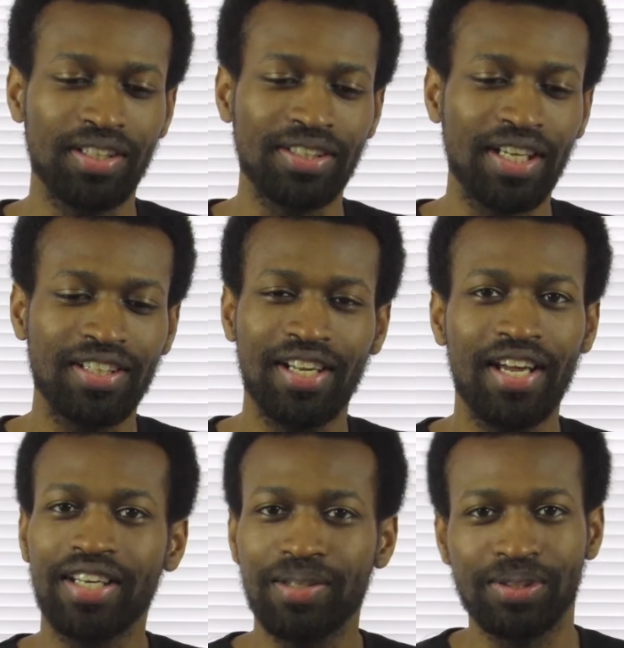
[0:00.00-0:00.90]
because after
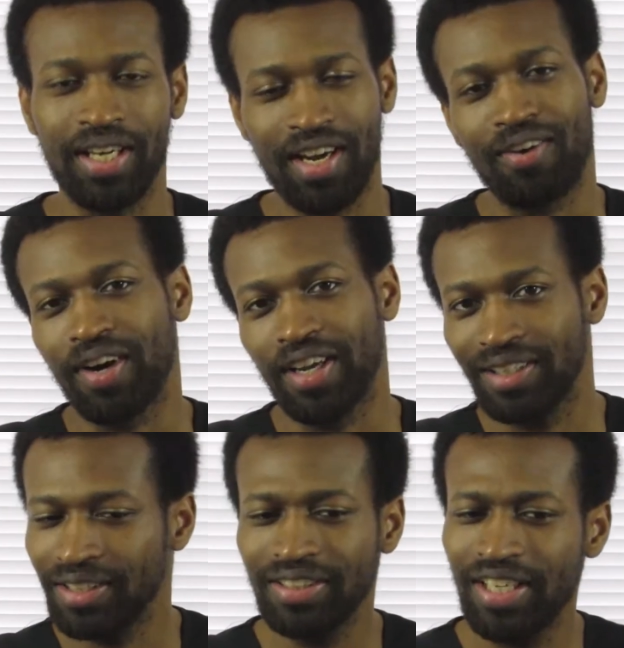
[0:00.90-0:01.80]
that, it was like, all
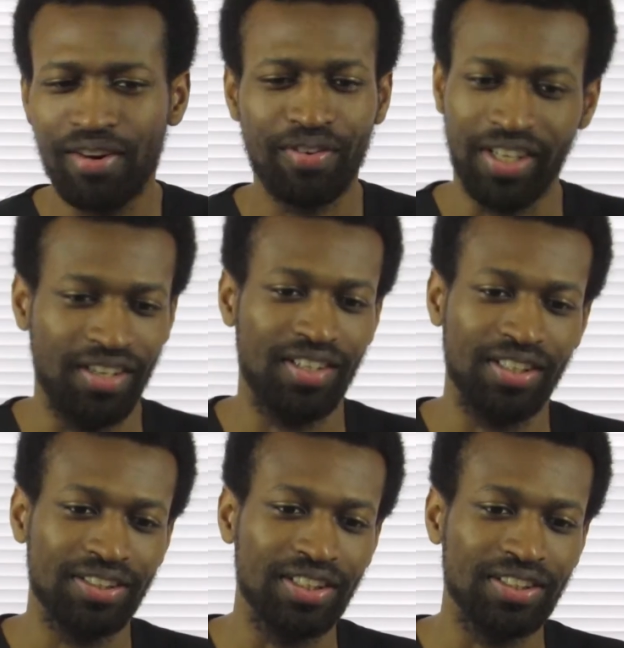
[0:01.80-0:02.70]
right, this is getting
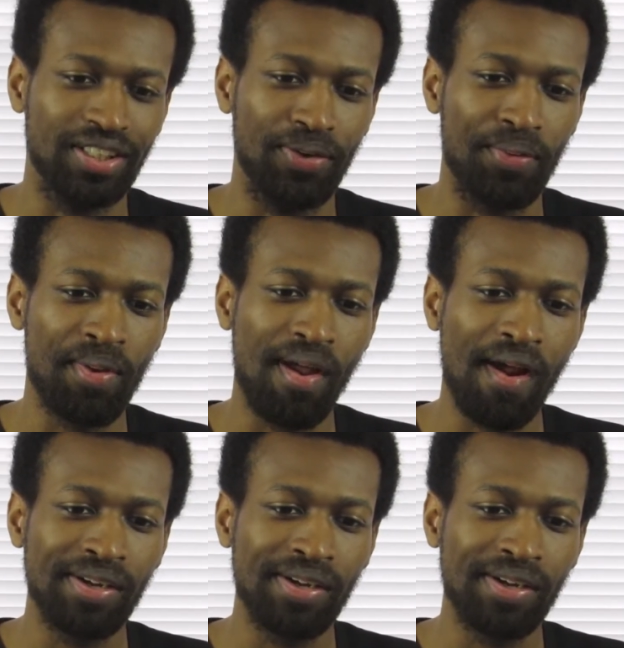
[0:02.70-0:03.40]
ridiculous. So